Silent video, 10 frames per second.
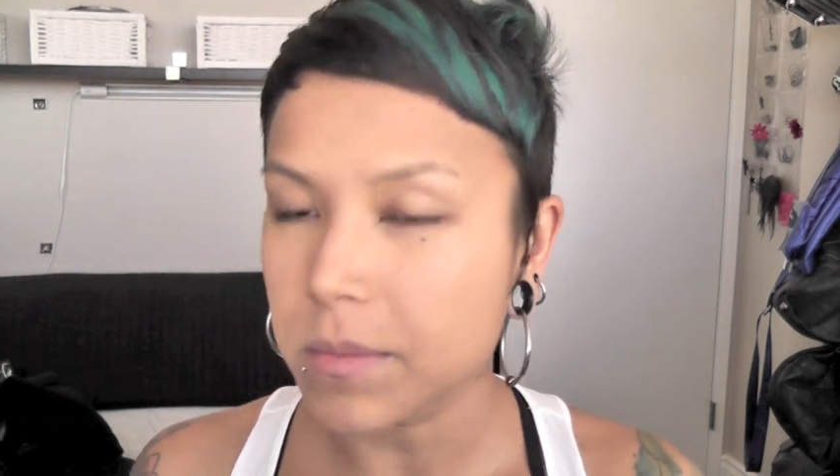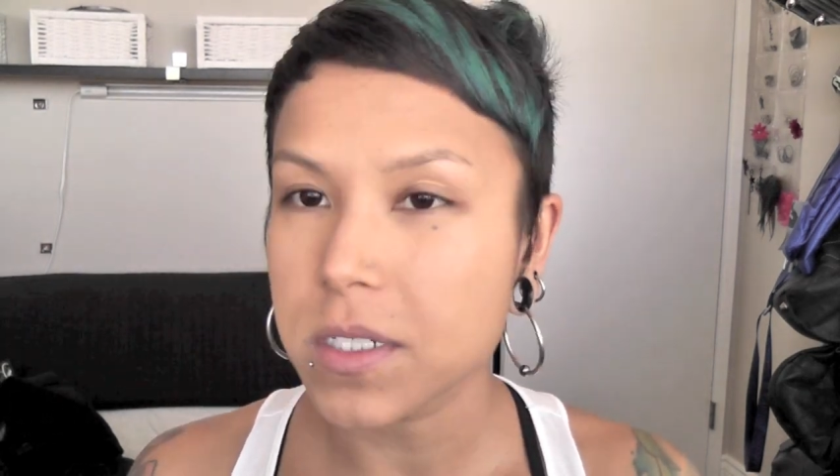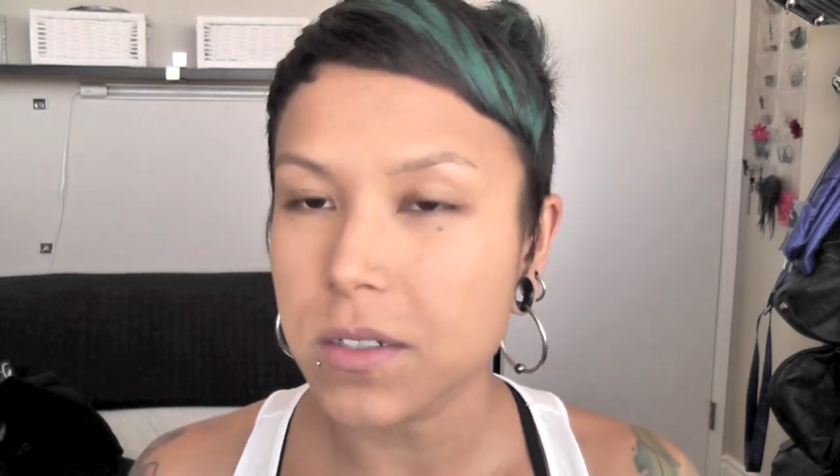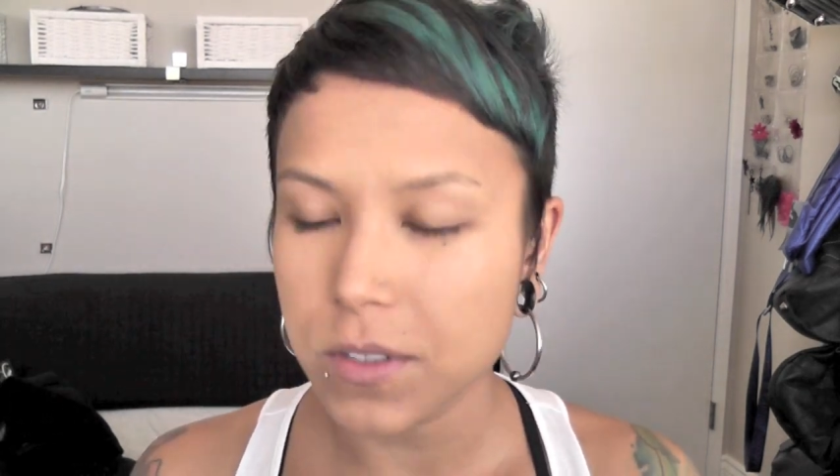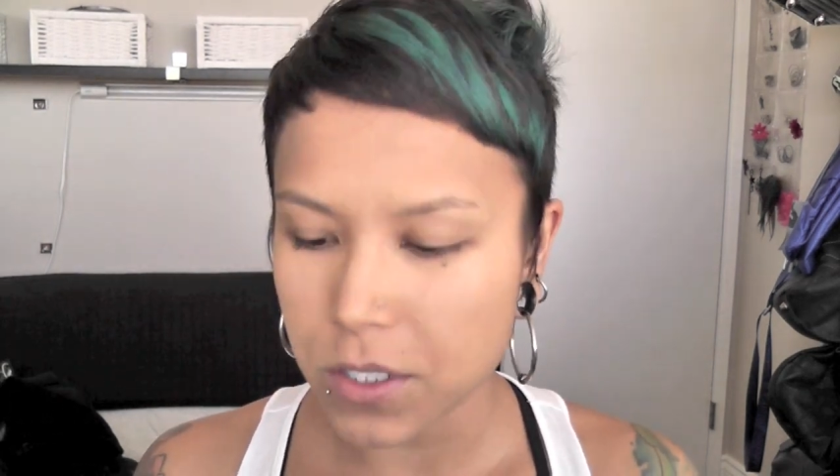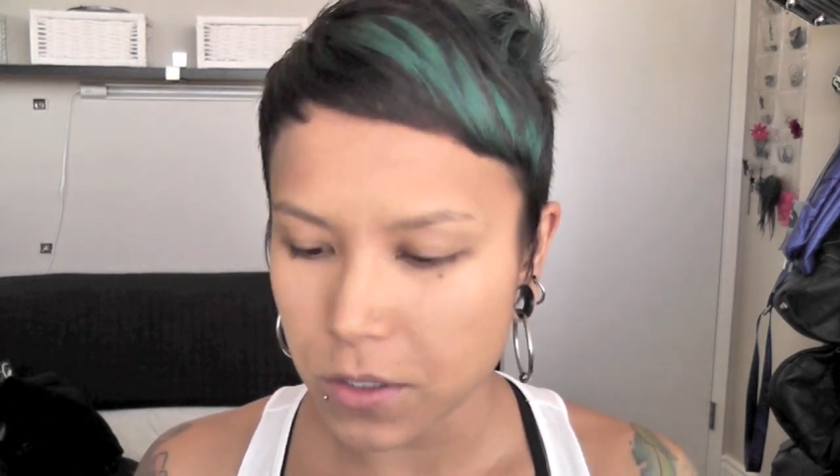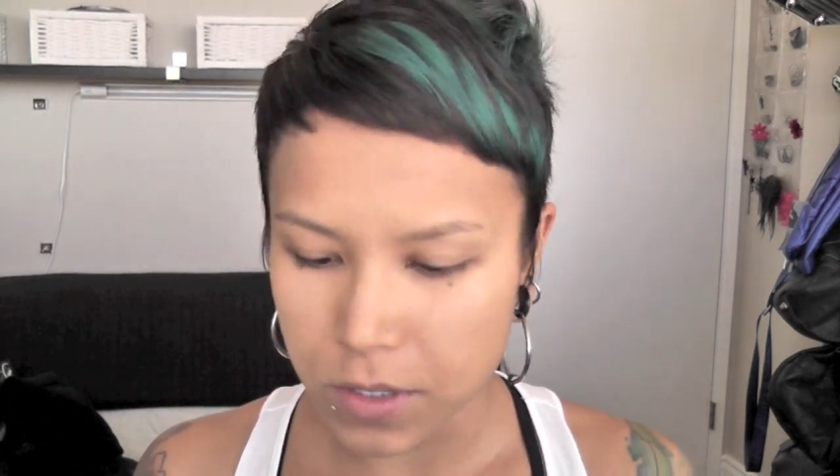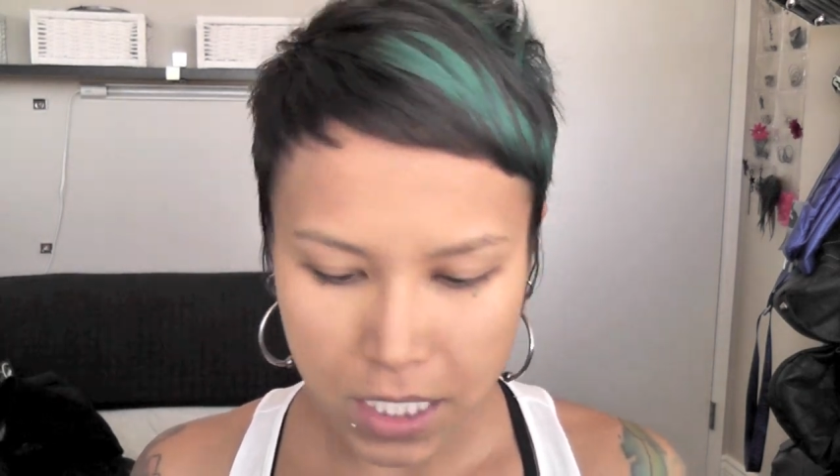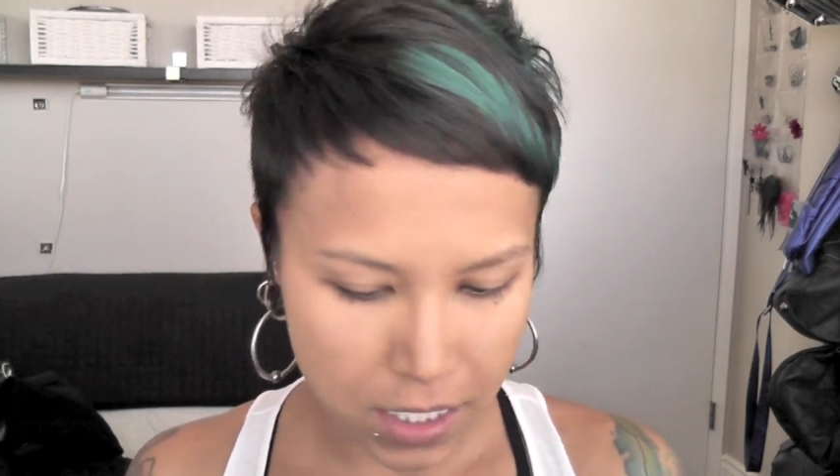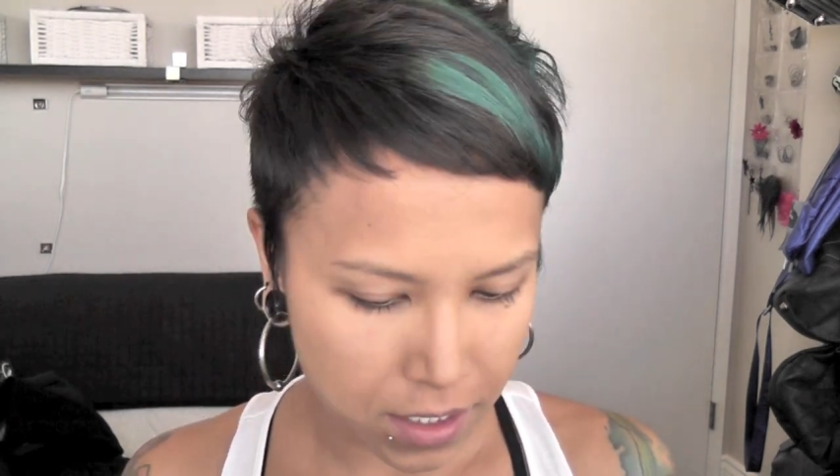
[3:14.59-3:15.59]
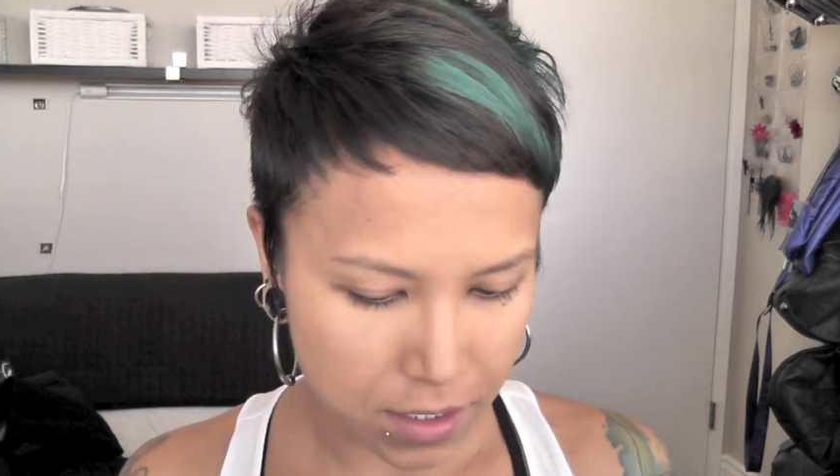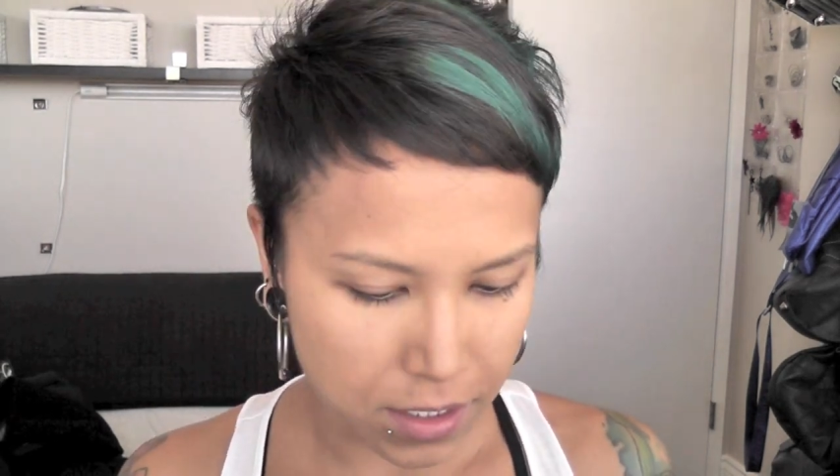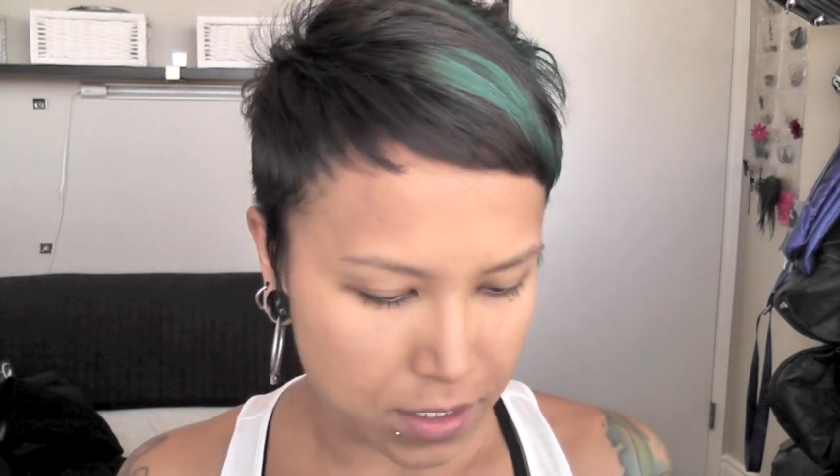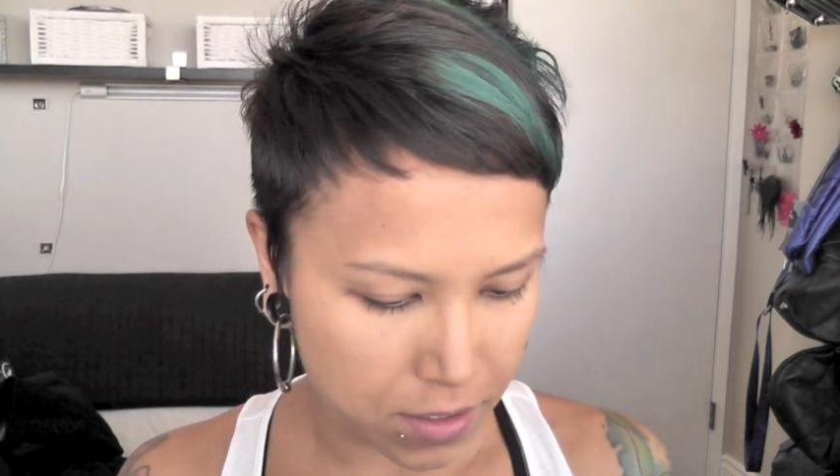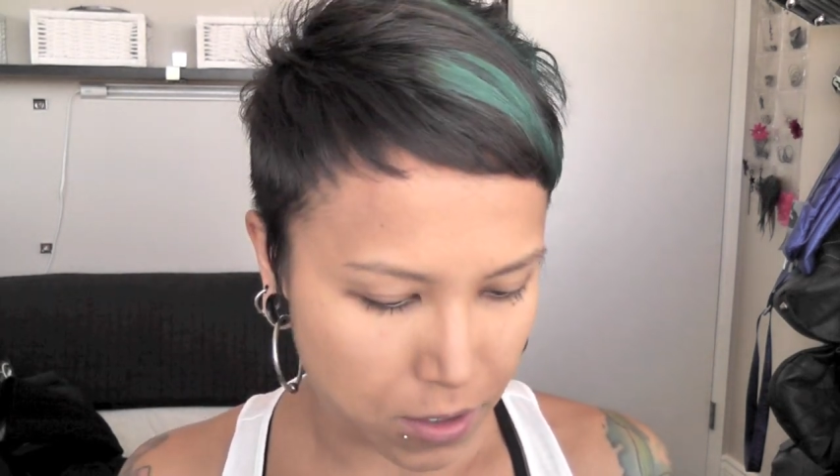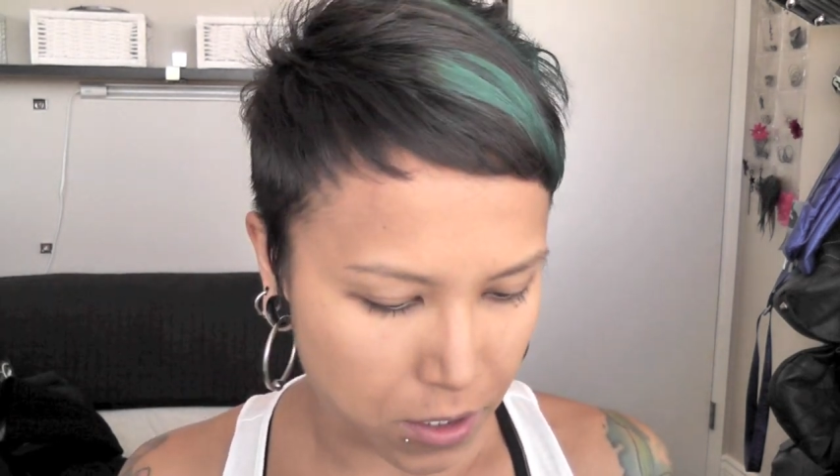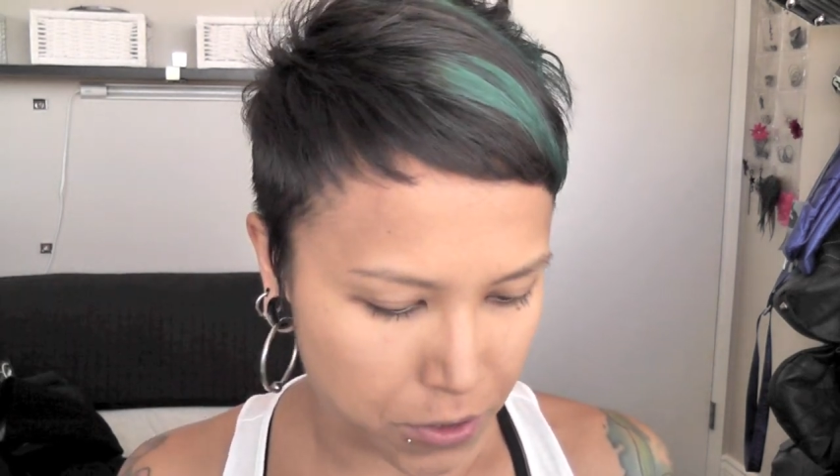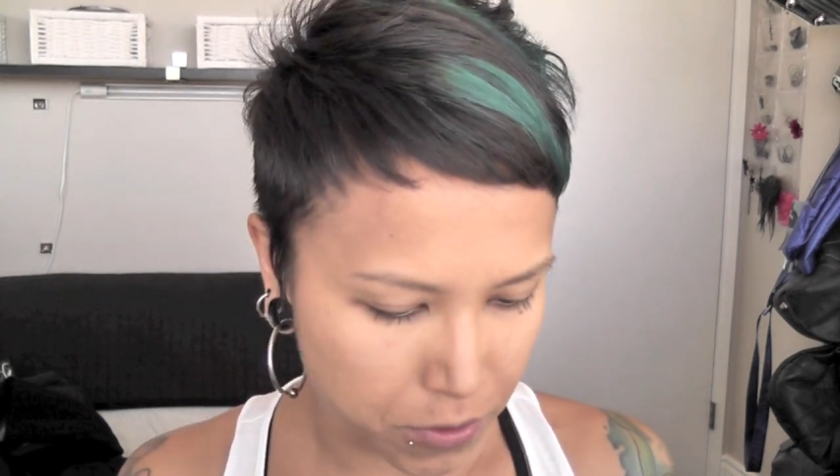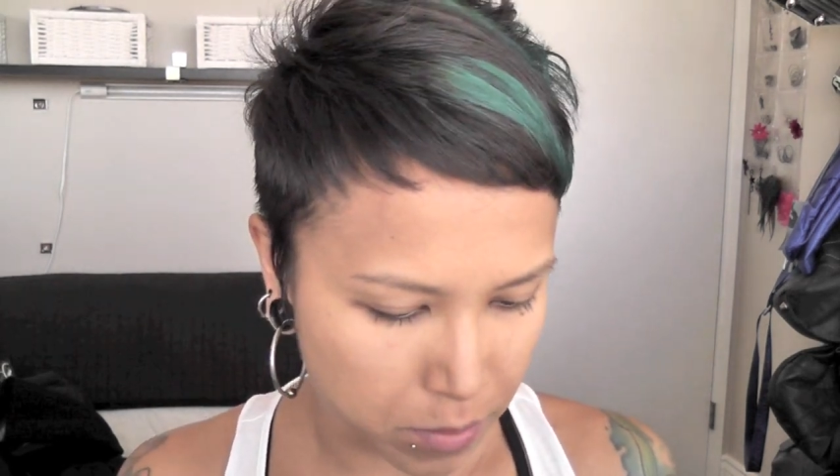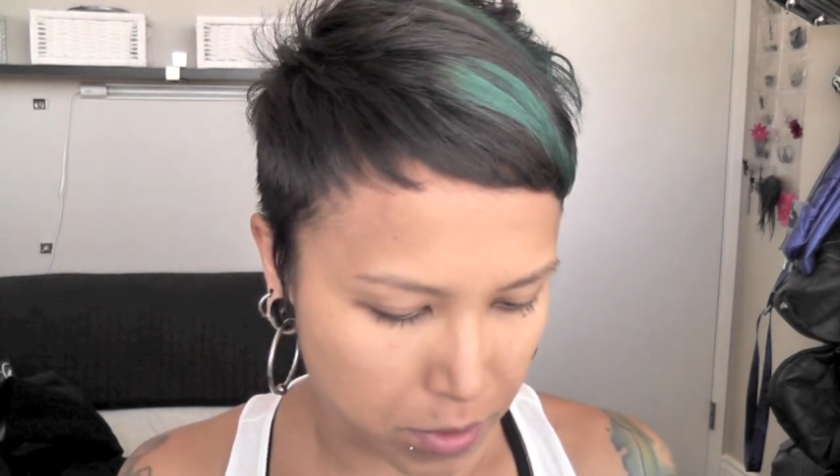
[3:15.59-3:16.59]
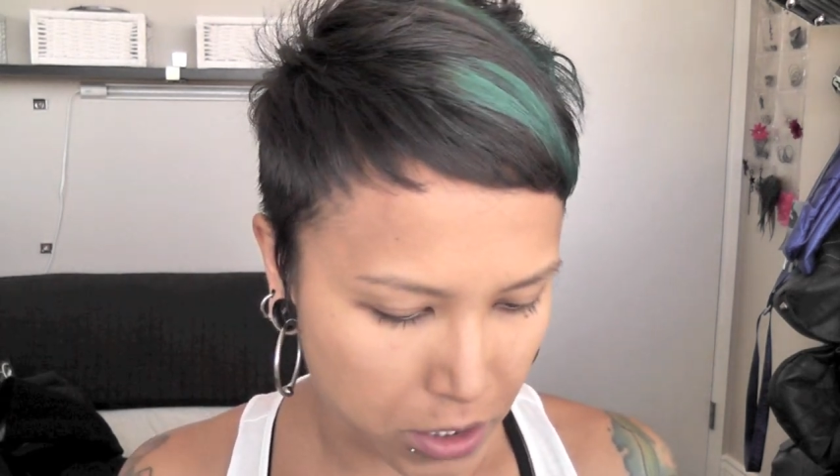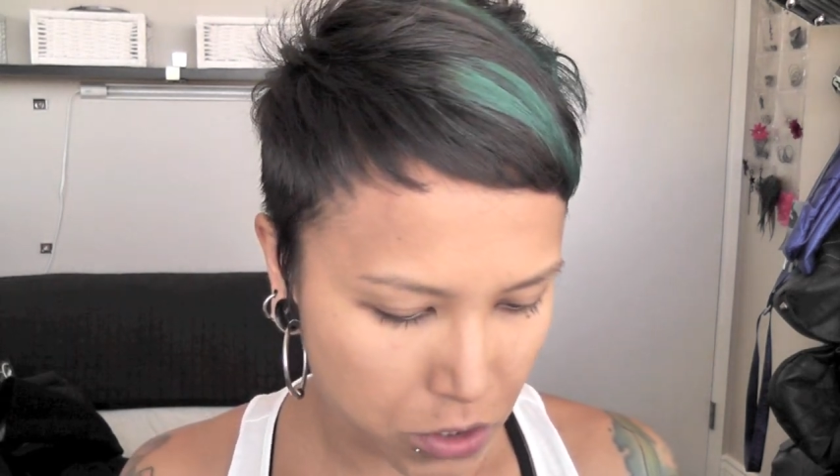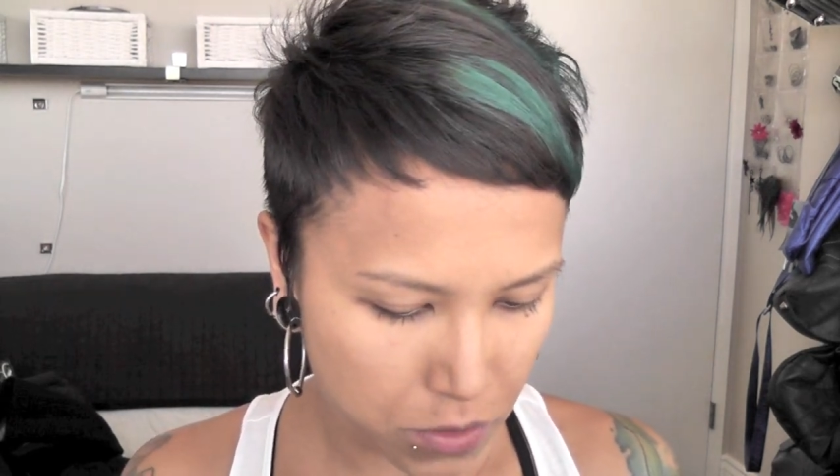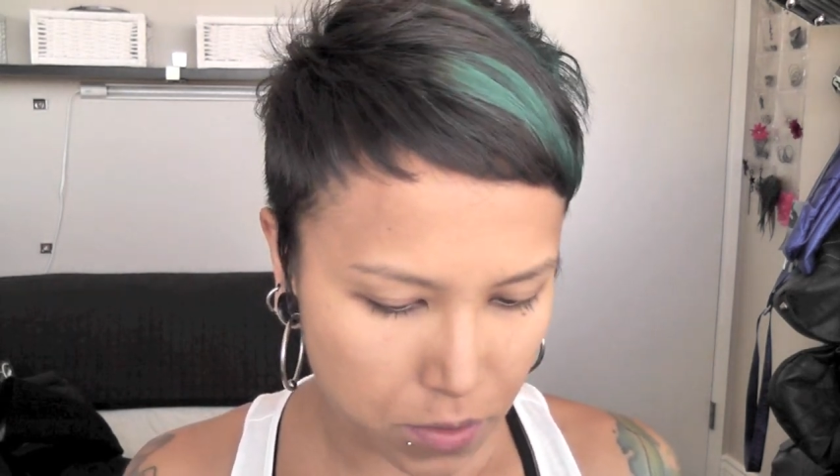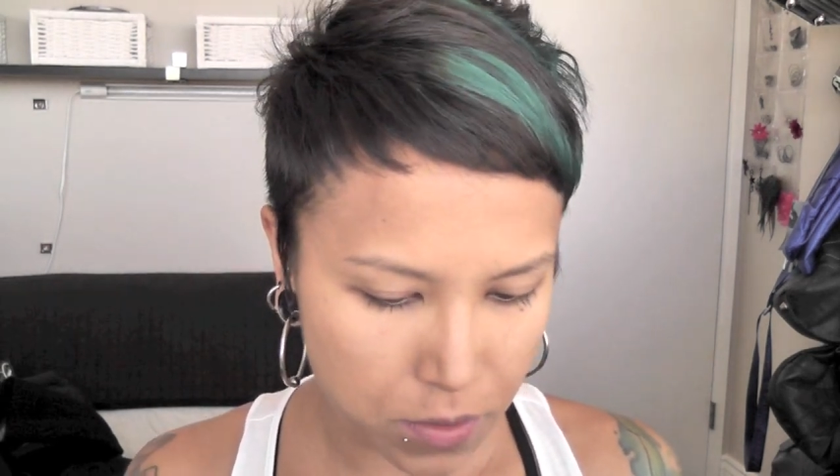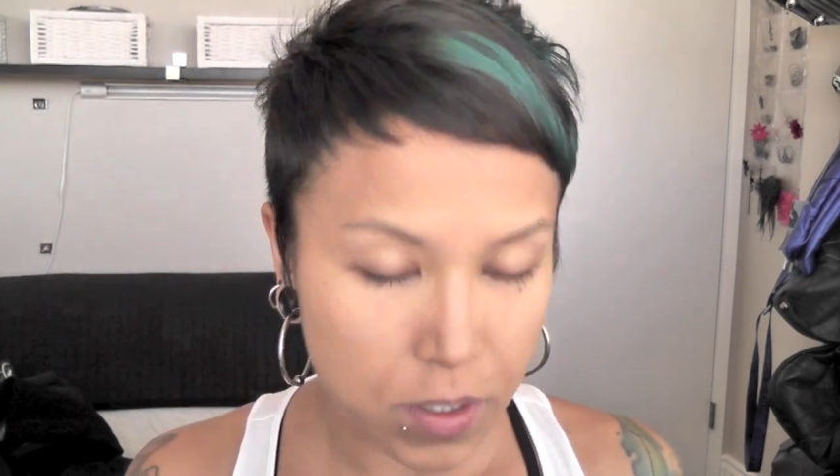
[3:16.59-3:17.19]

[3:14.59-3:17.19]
I'm just going to take this contour brush